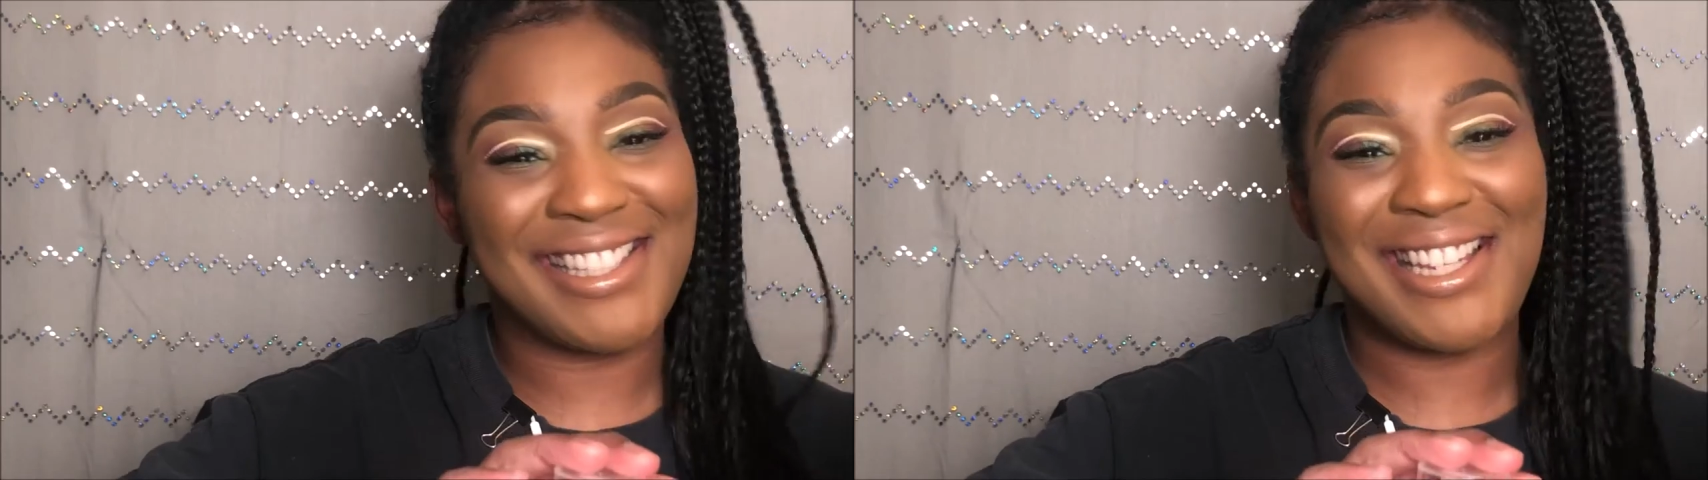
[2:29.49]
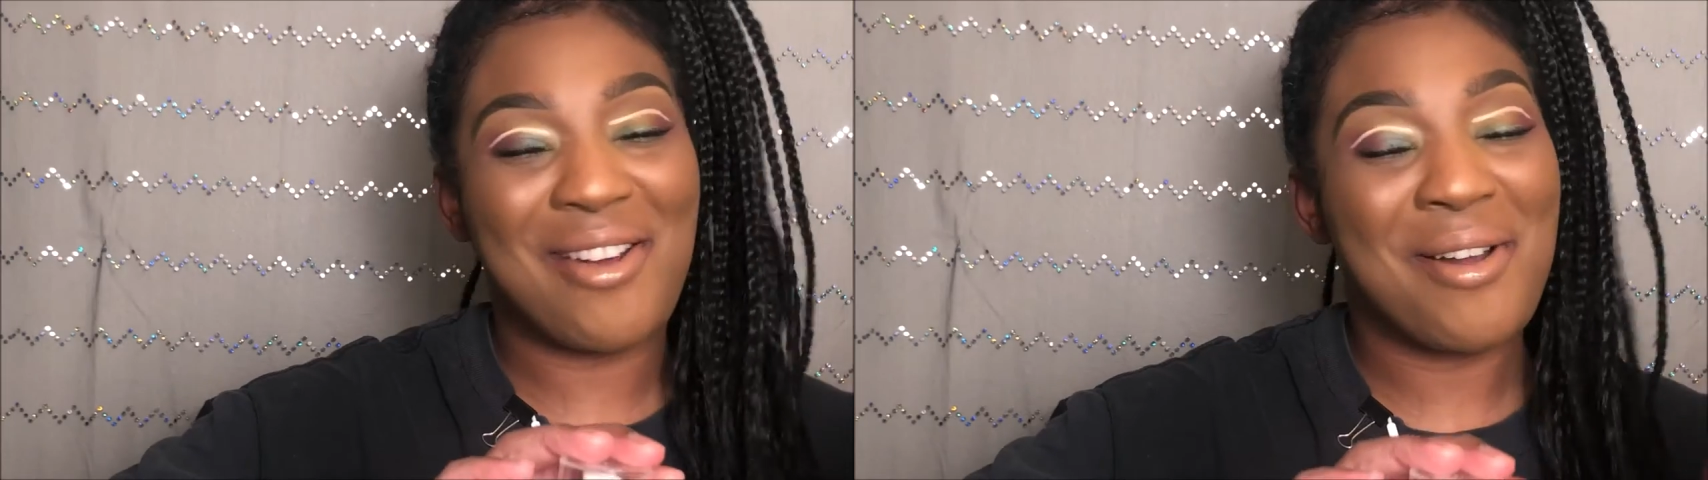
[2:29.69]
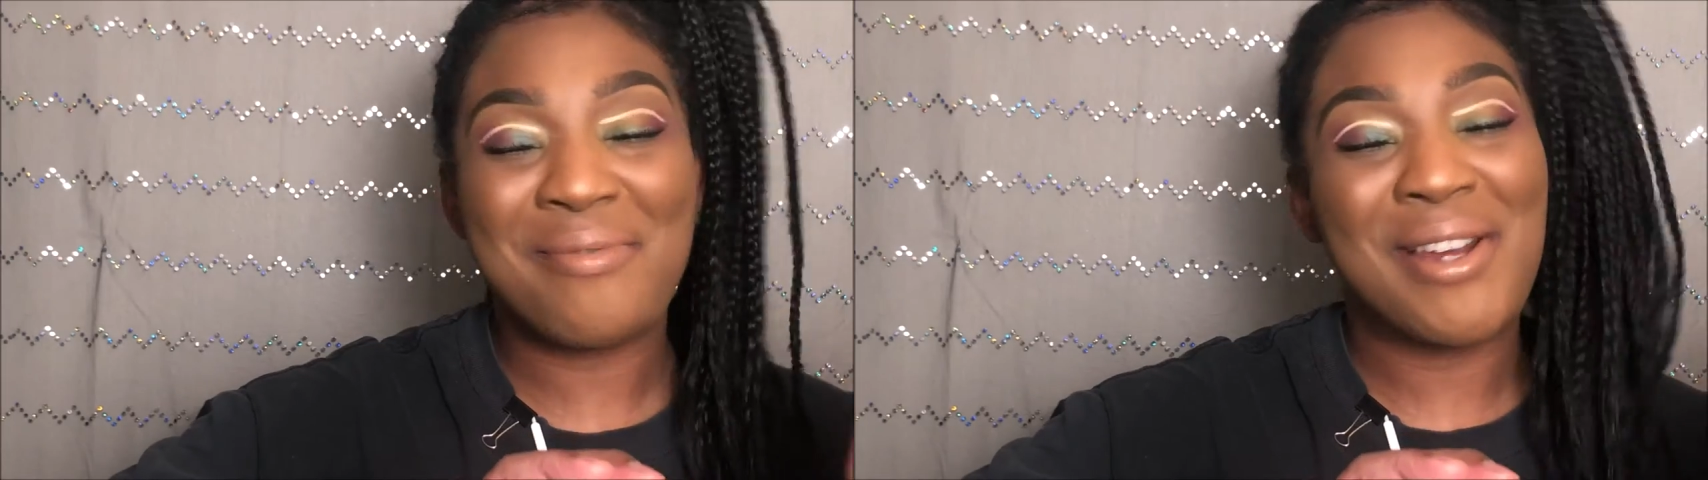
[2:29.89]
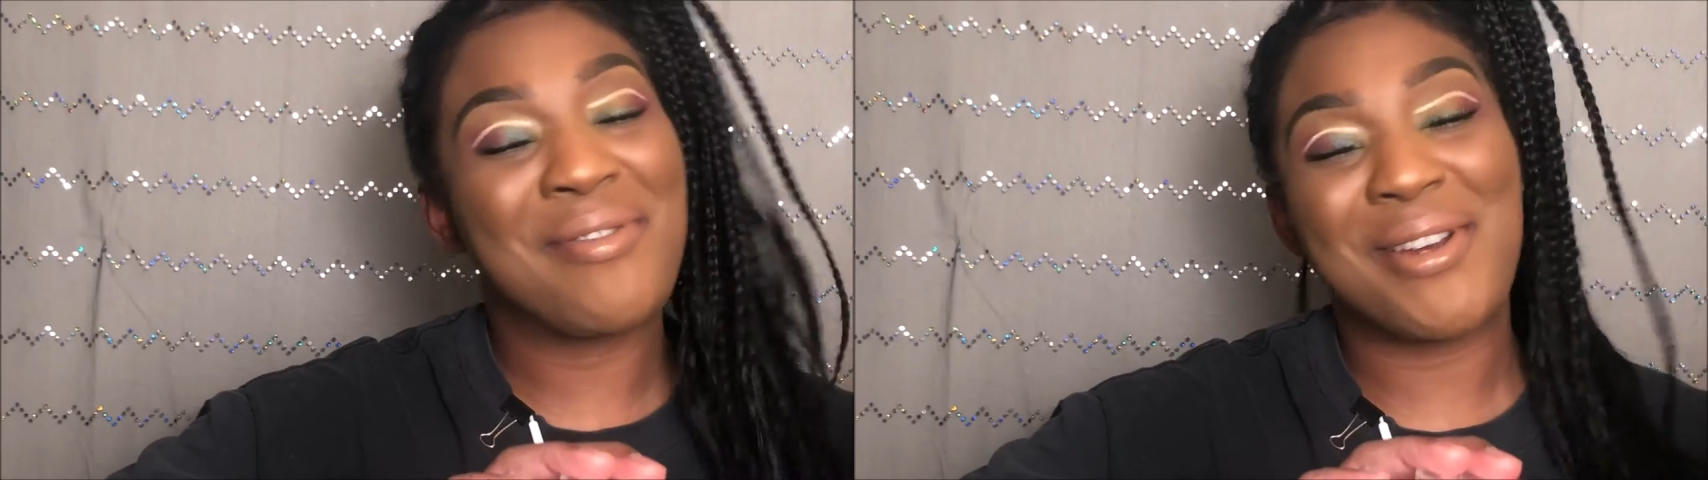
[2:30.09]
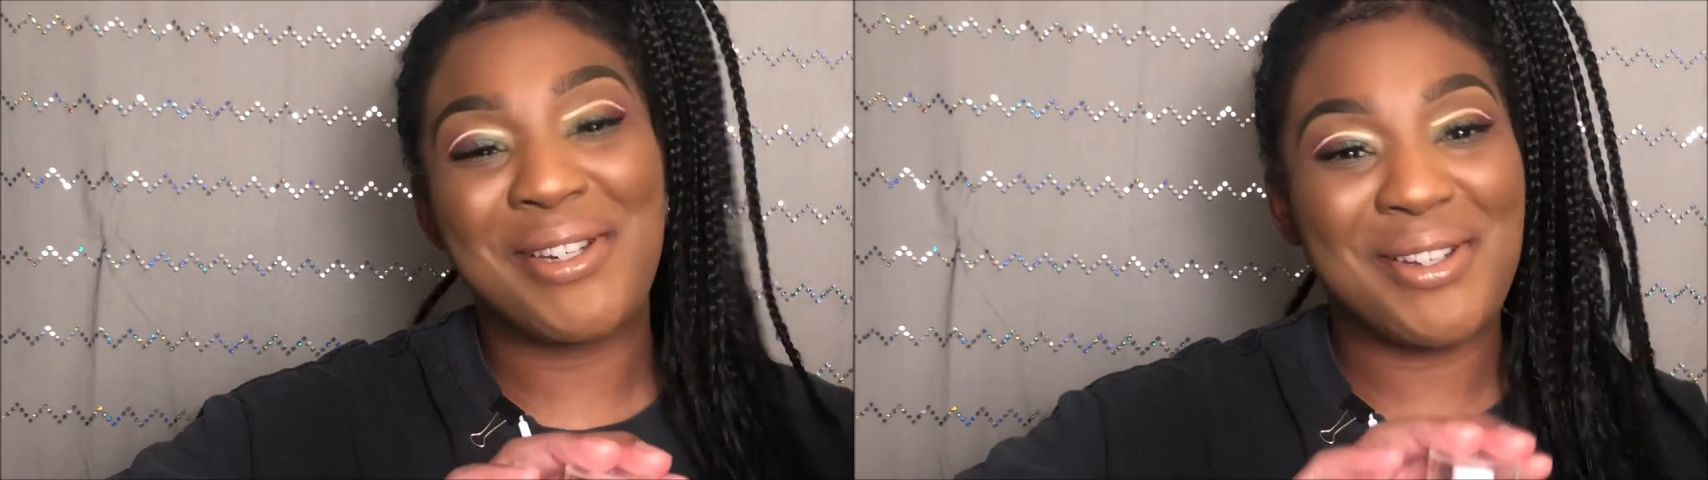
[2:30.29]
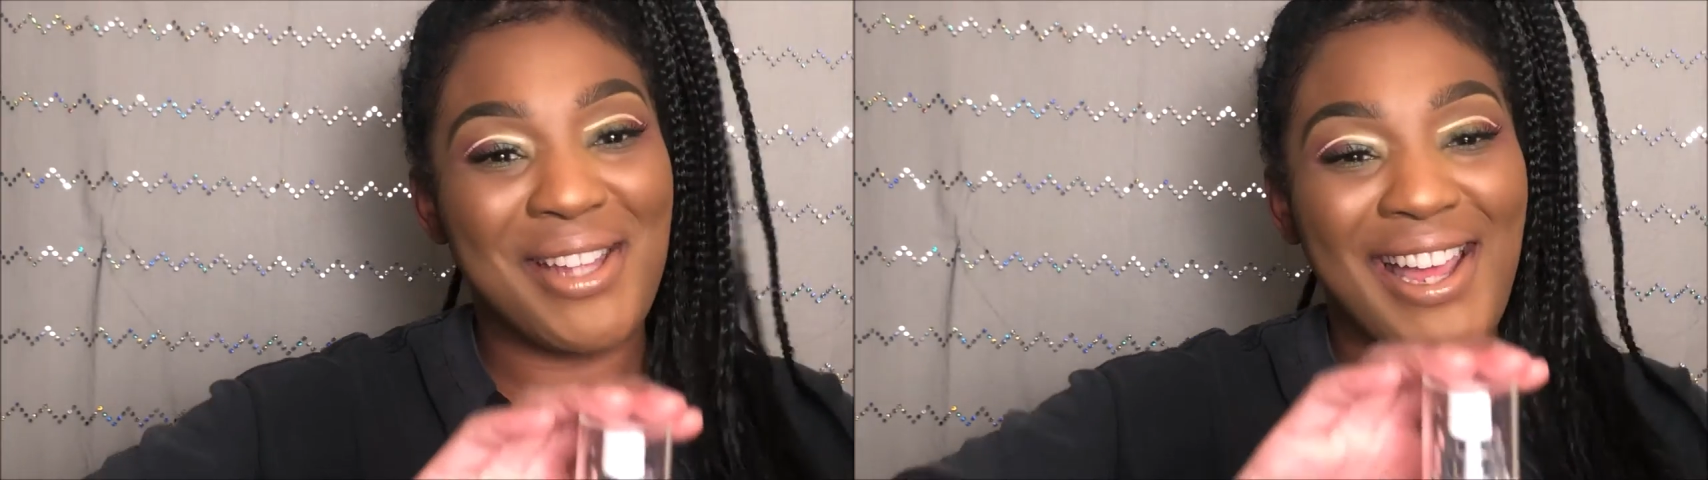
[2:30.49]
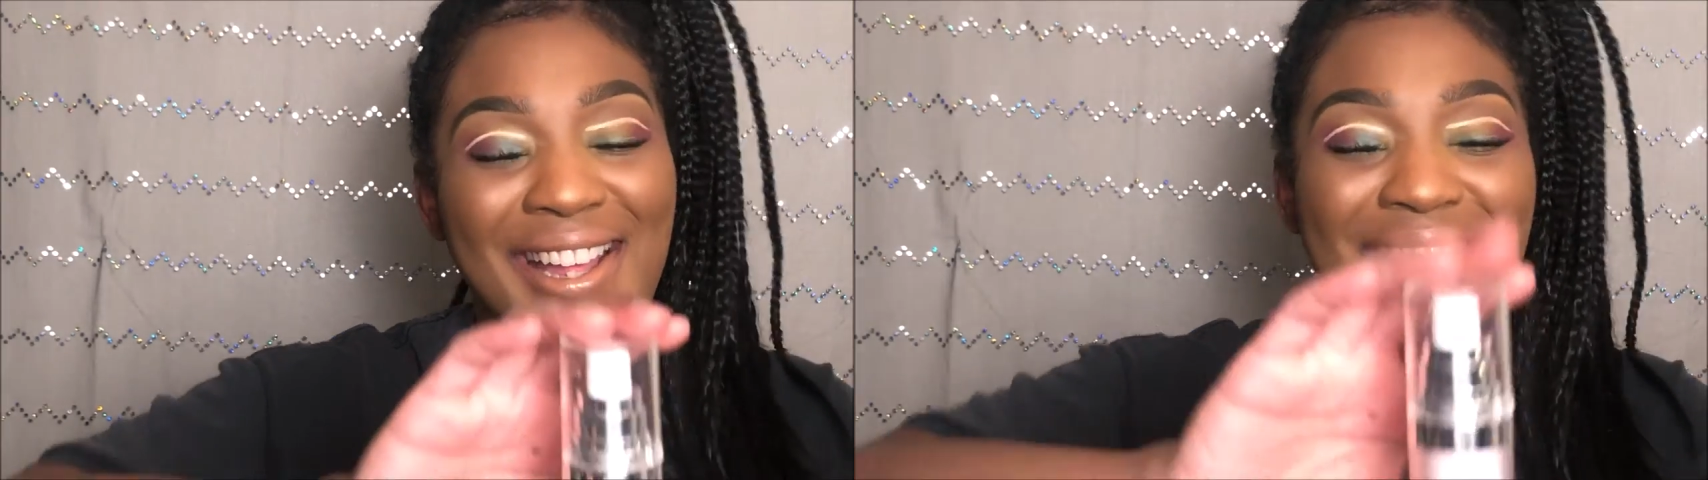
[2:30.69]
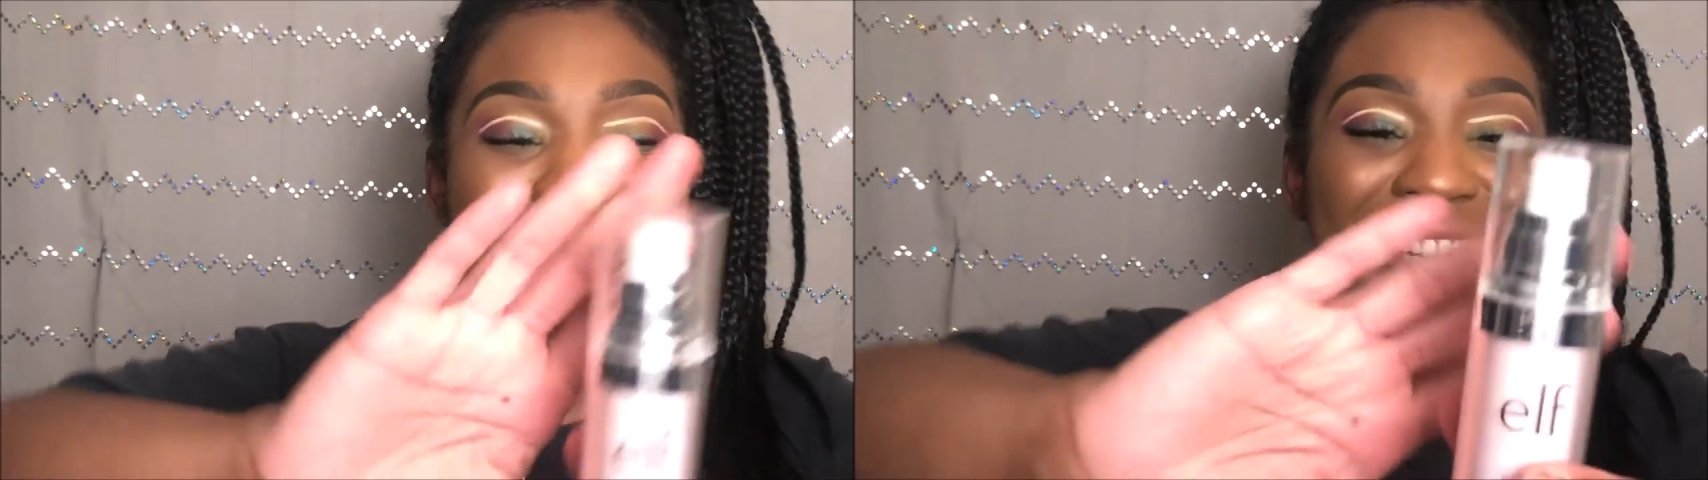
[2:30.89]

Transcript: this out. I'm not even gonna do that.